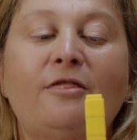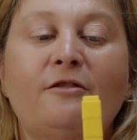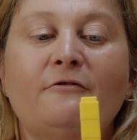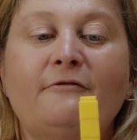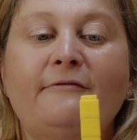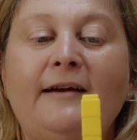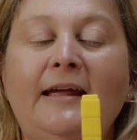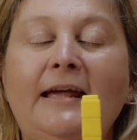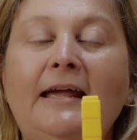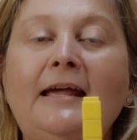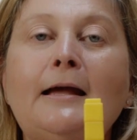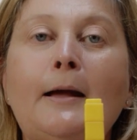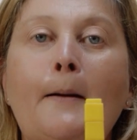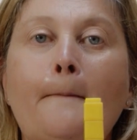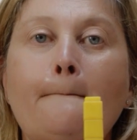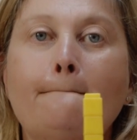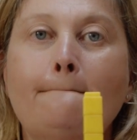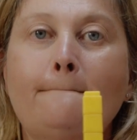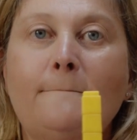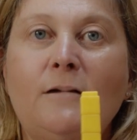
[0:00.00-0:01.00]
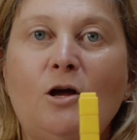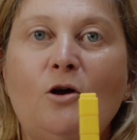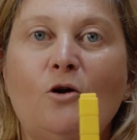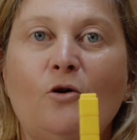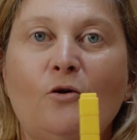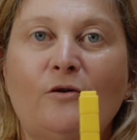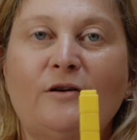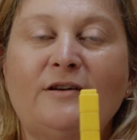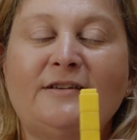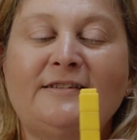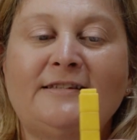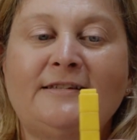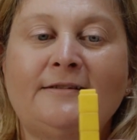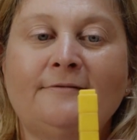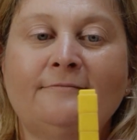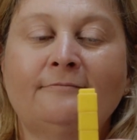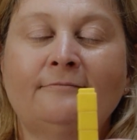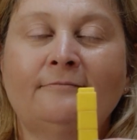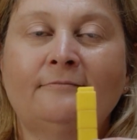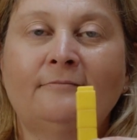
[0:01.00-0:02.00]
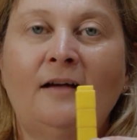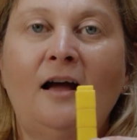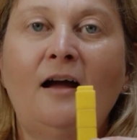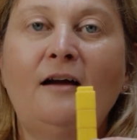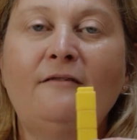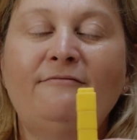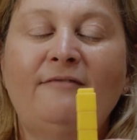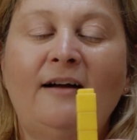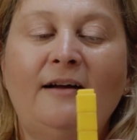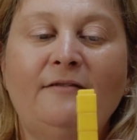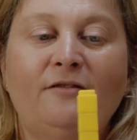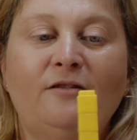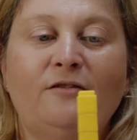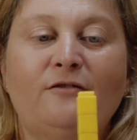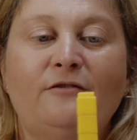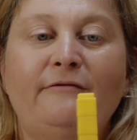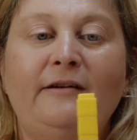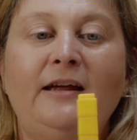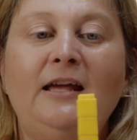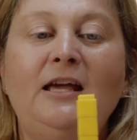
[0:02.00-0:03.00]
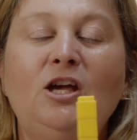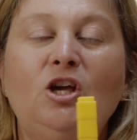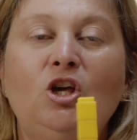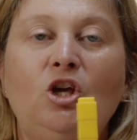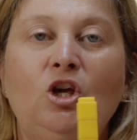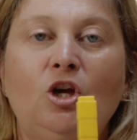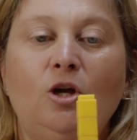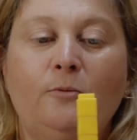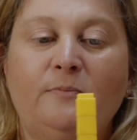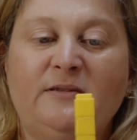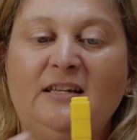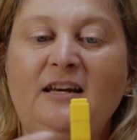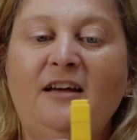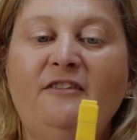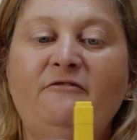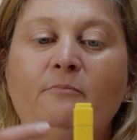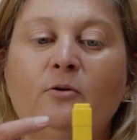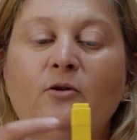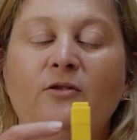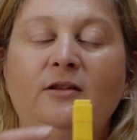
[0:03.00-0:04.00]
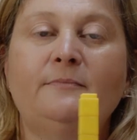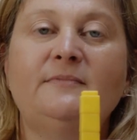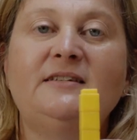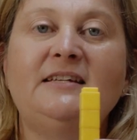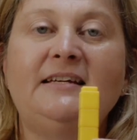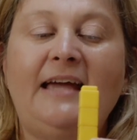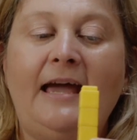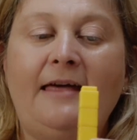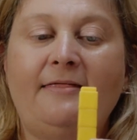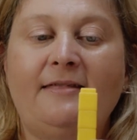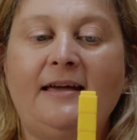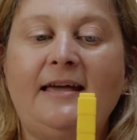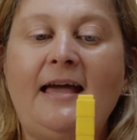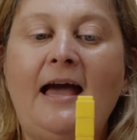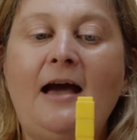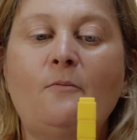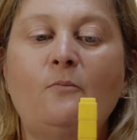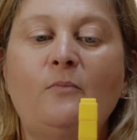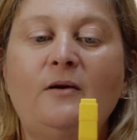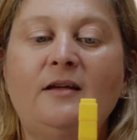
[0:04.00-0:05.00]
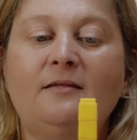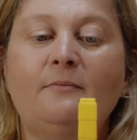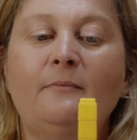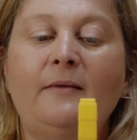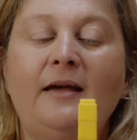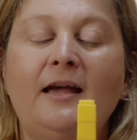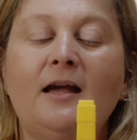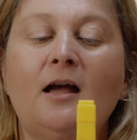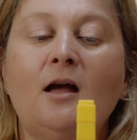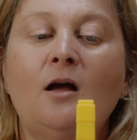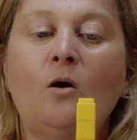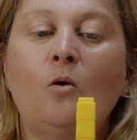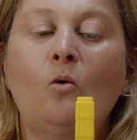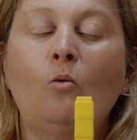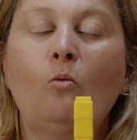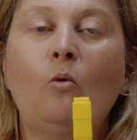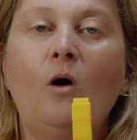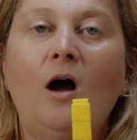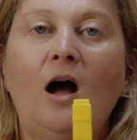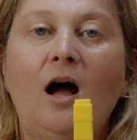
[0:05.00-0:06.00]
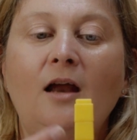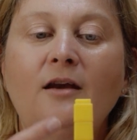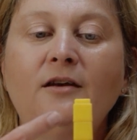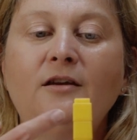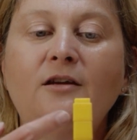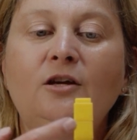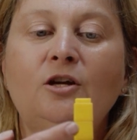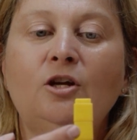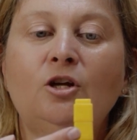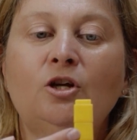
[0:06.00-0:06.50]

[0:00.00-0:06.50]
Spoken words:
3 blocks. I found 3 cubes and I've put them together. Count with me. 1,